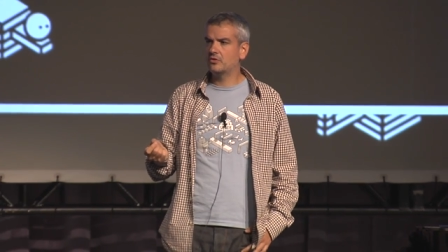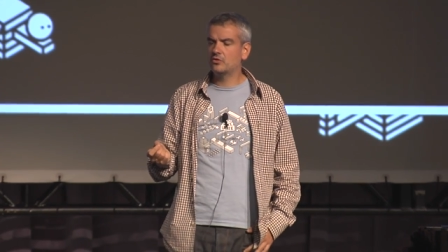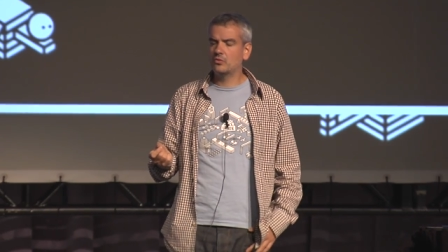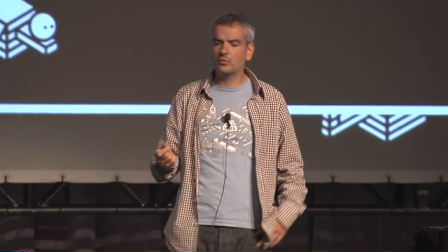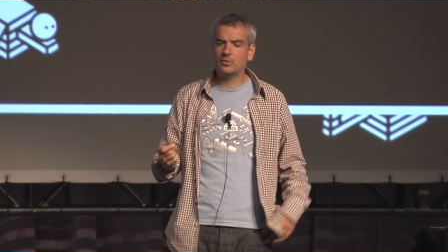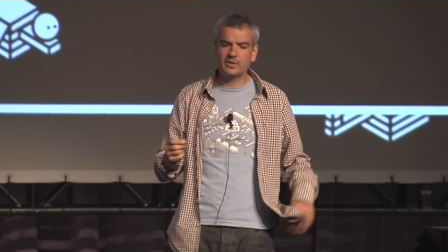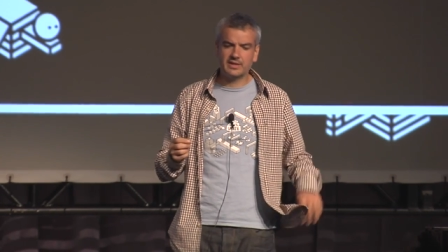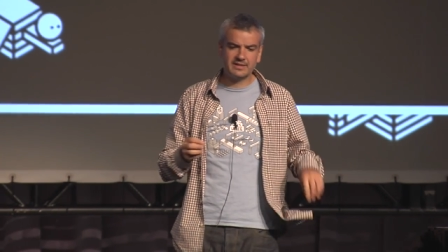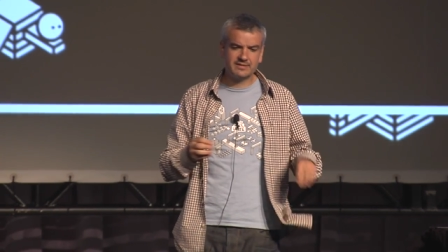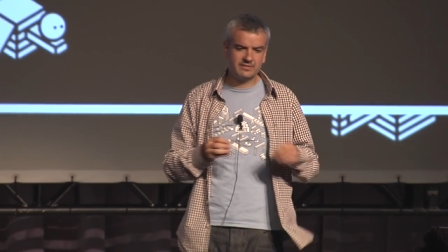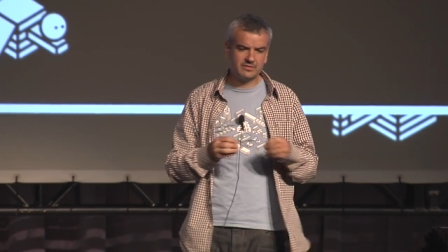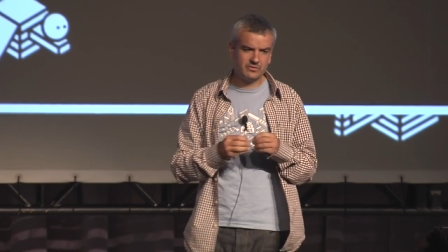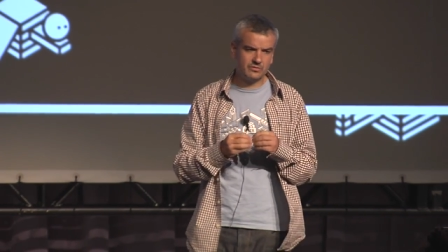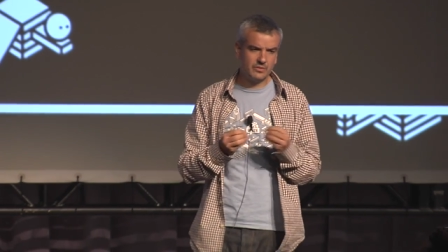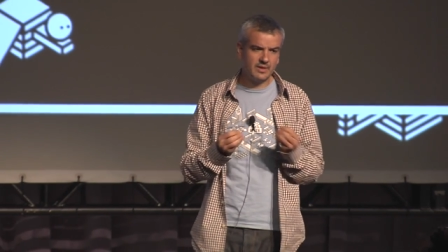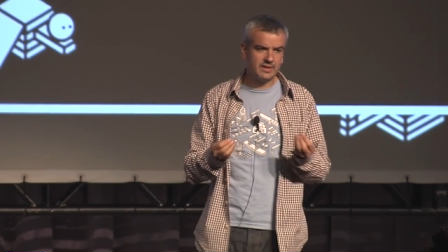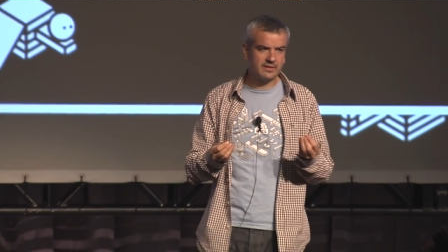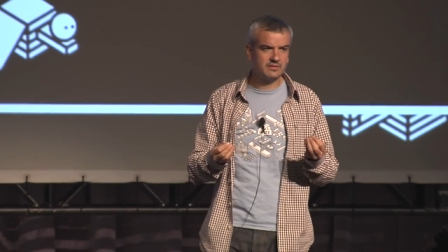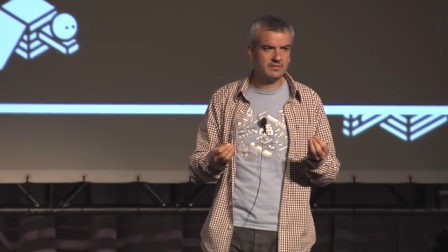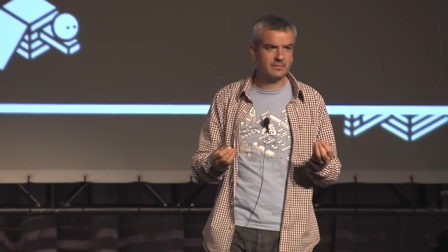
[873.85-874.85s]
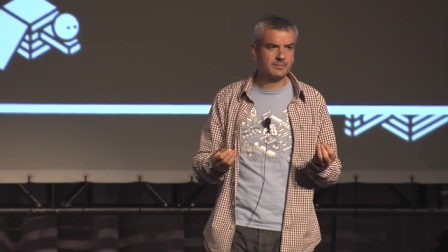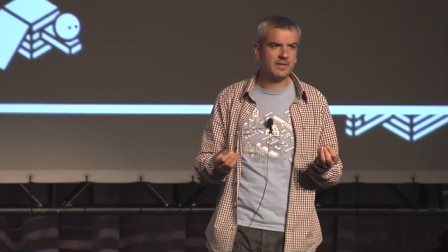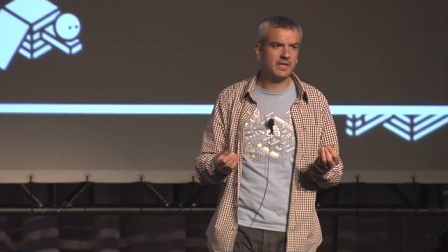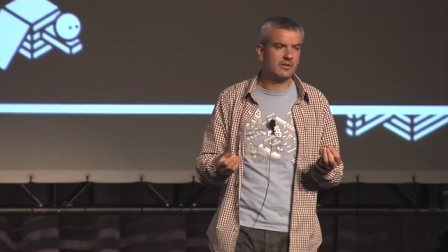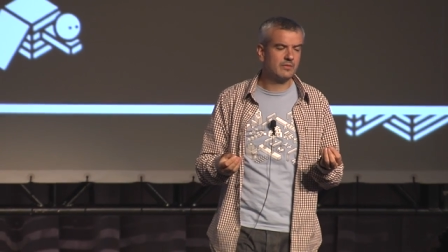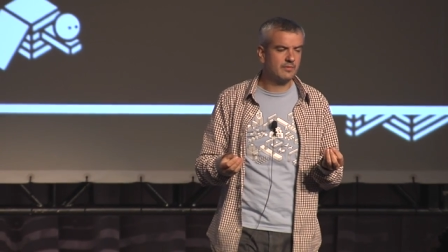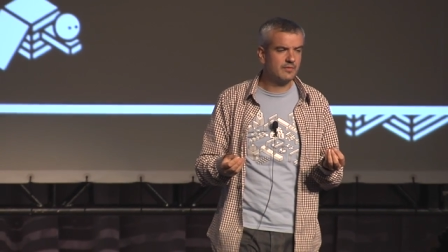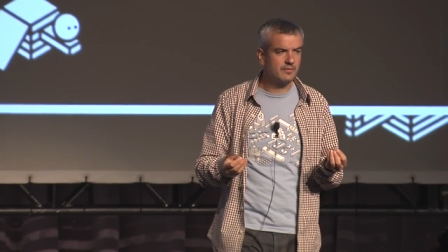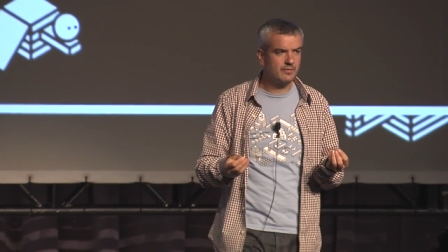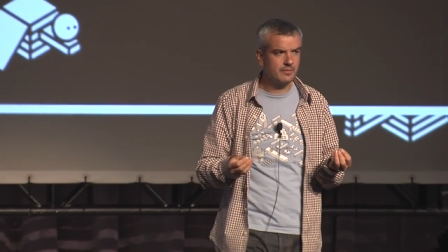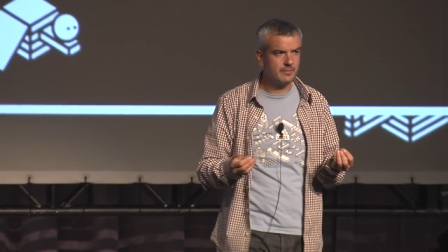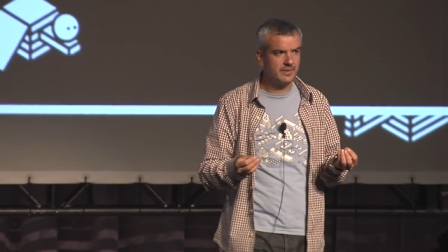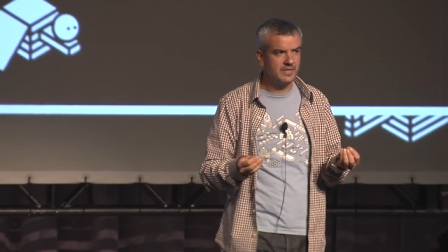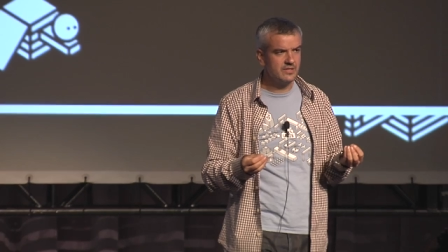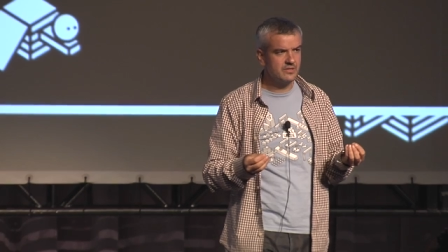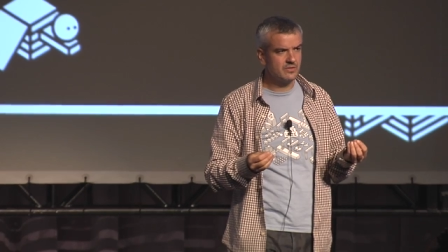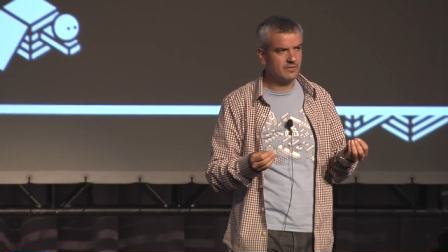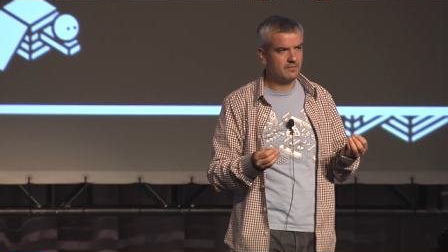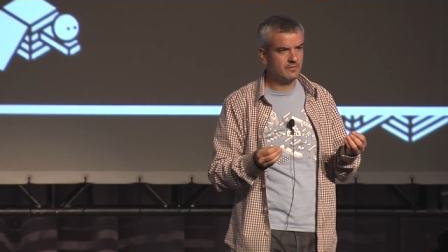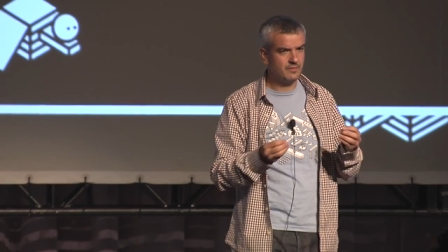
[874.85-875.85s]
You want to extract some kind of
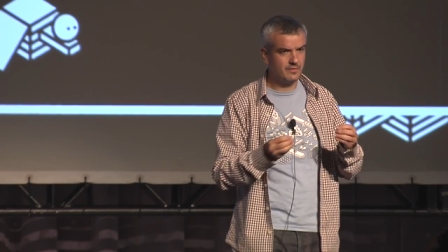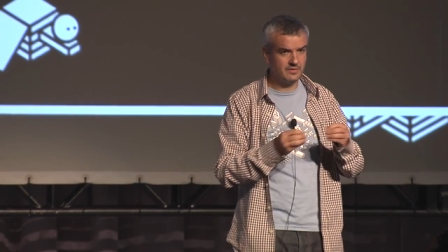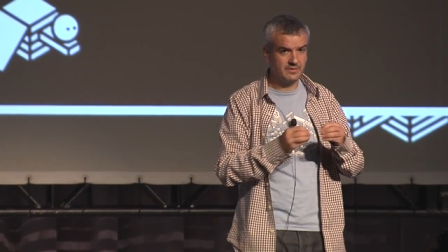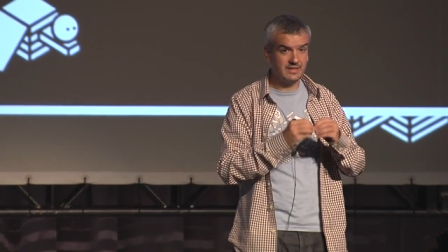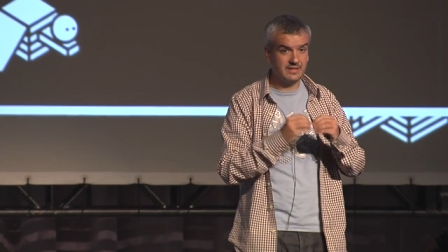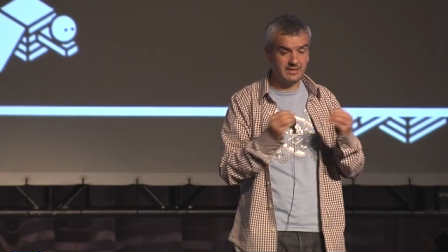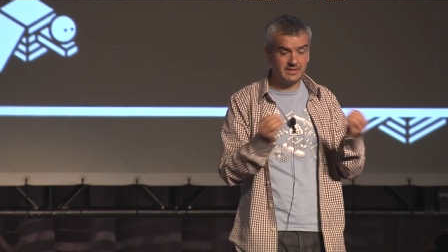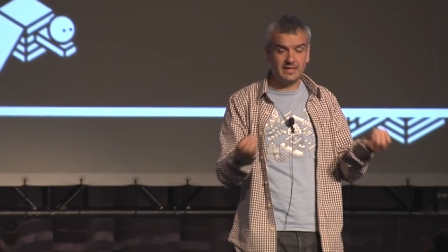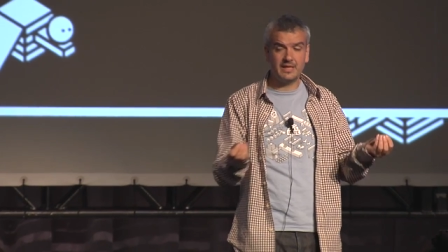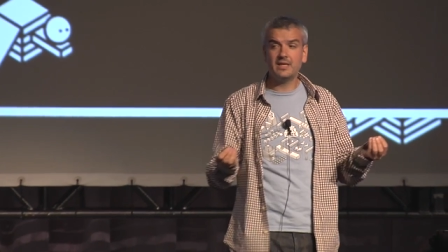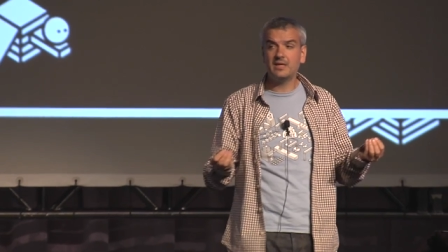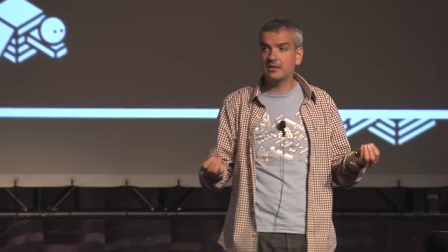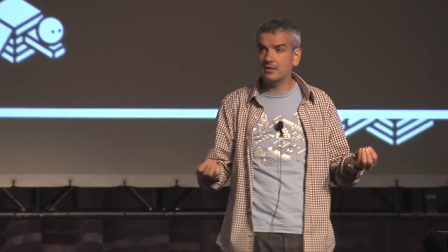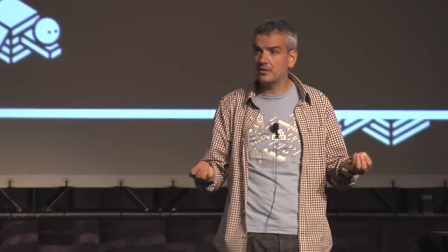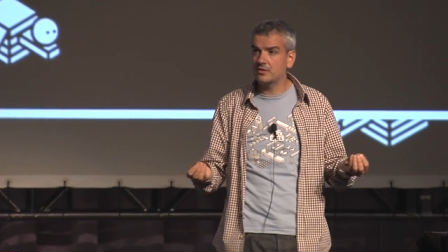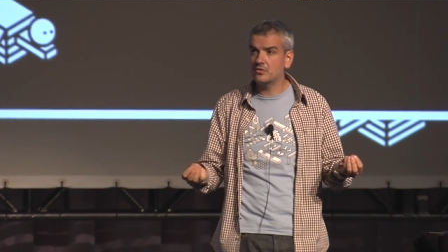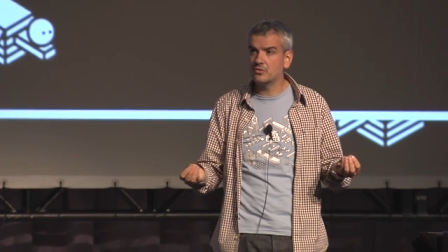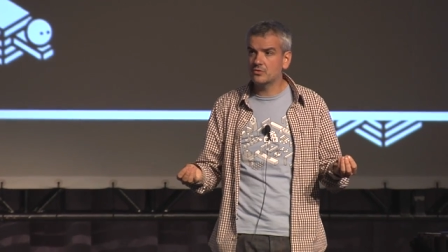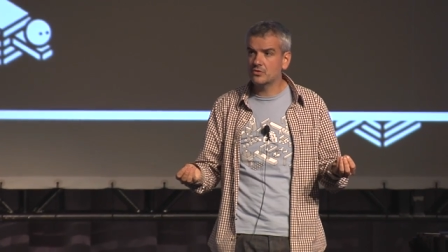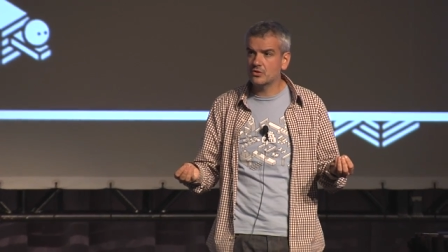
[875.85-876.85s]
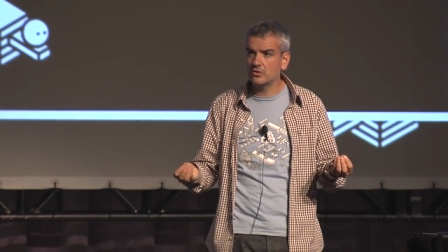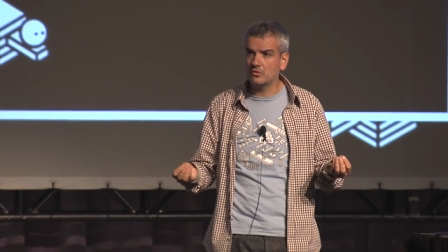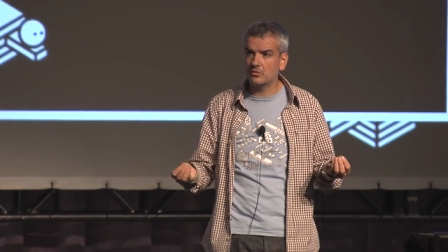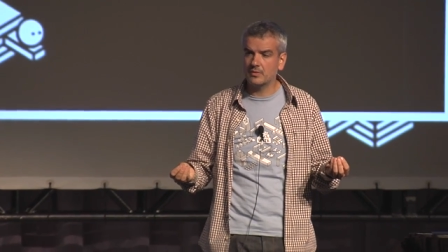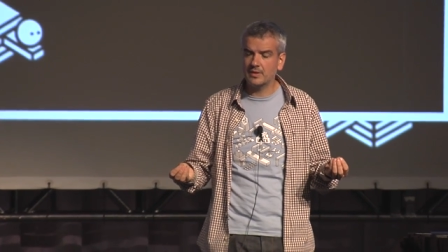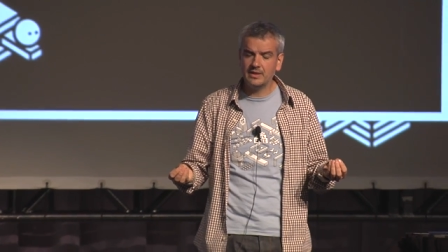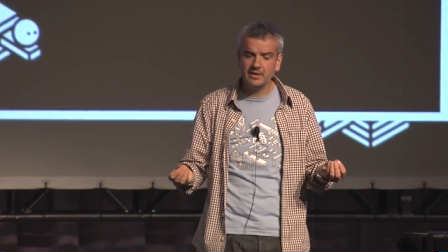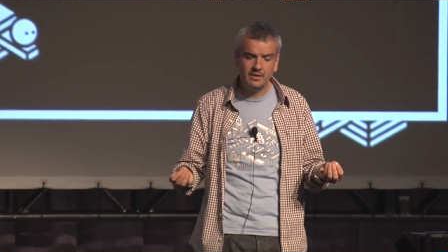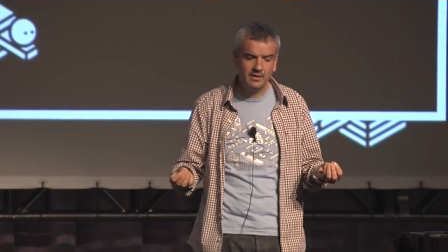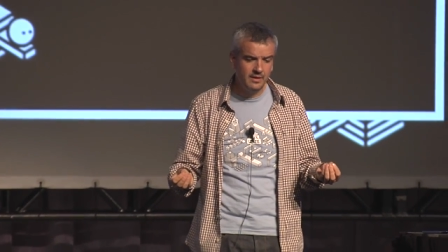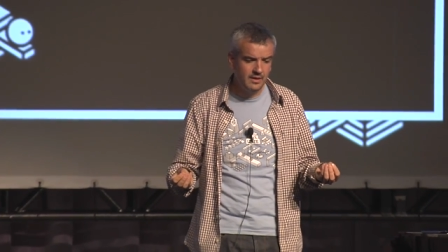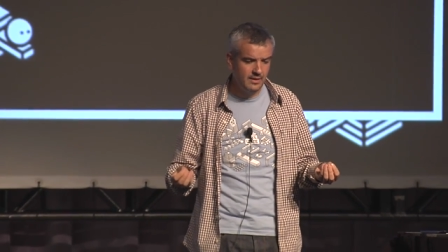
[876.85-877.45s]
information from the data that you show, right?